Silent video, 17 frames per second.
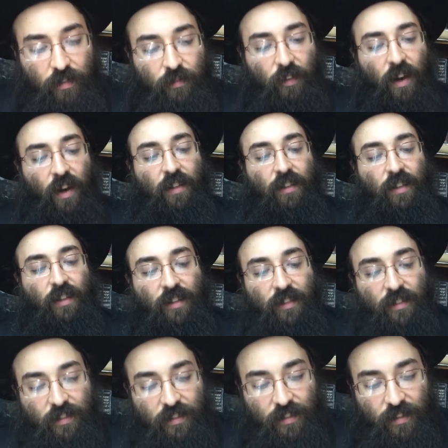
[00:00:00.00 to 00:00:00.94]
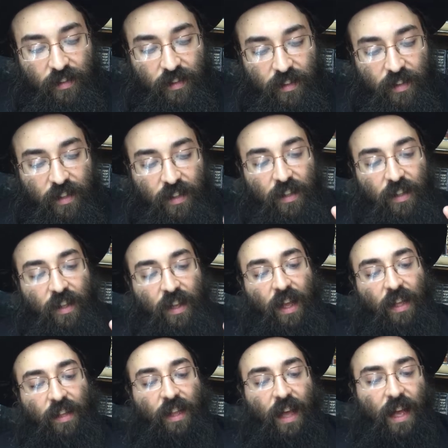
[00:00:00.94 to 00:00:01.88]
find that it's,
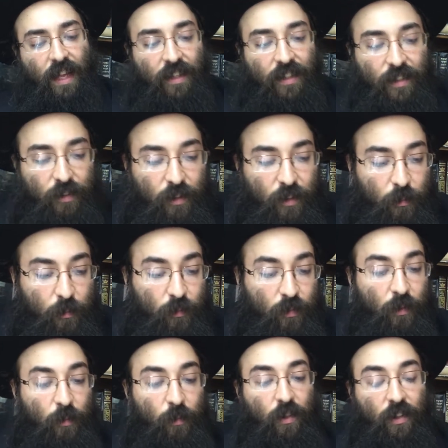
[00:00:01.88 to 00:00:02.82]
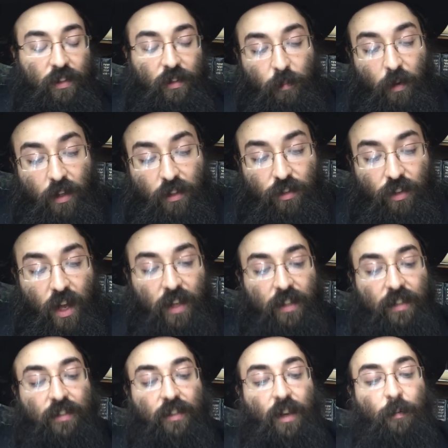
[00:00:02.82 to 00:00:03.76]
and then the punchline
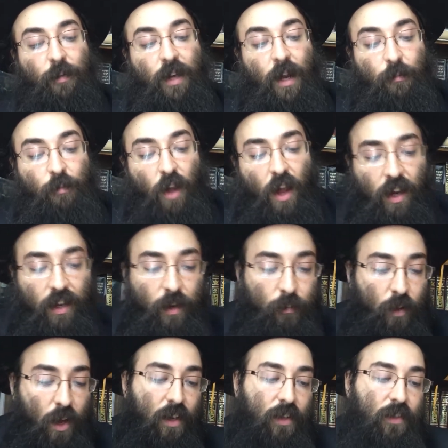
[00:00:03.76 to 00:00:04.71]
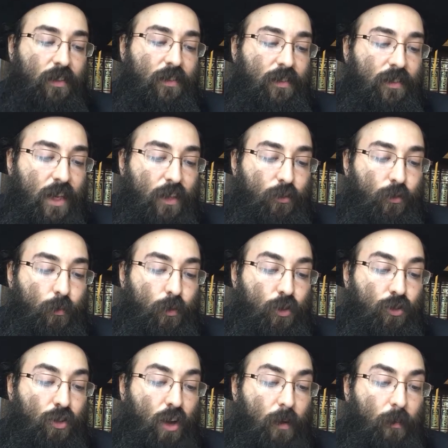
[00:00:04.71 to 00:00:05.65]
is Amar Rabbi Yochanan says,
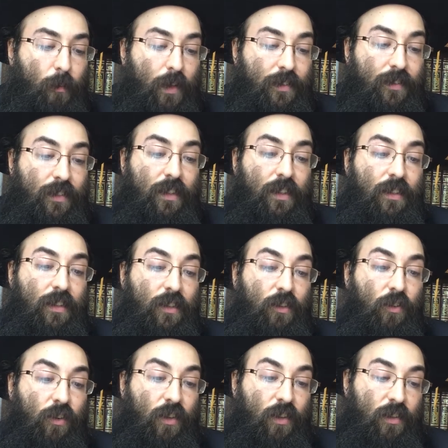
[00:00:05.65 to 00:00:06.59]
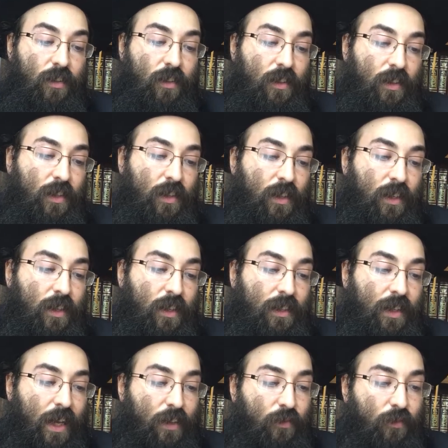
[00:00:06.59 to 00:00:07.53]
Misham Asidin Ligoyim,
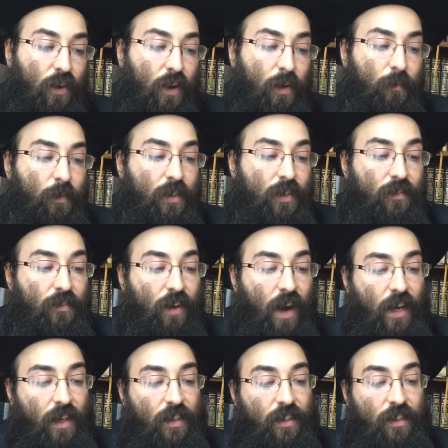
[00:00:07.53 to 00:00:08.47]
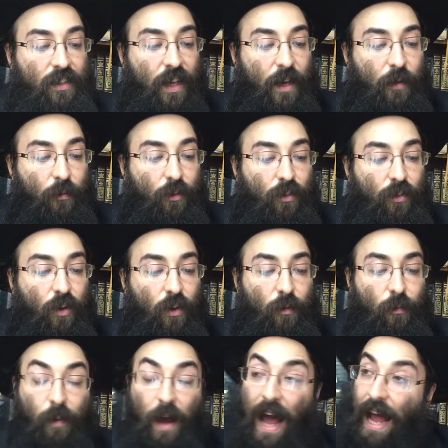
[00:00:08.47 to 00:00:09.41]
that from Tevariah they will
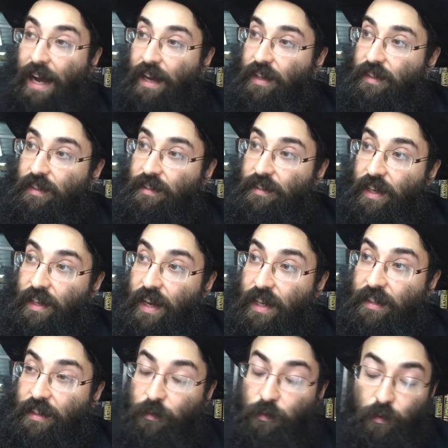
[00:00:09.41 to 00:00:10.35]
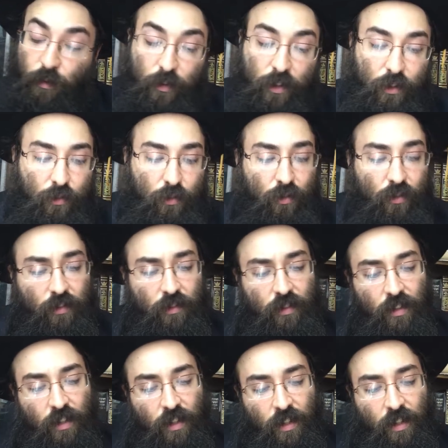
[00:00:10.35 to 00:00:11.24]
go back, the Sanhedrin will return.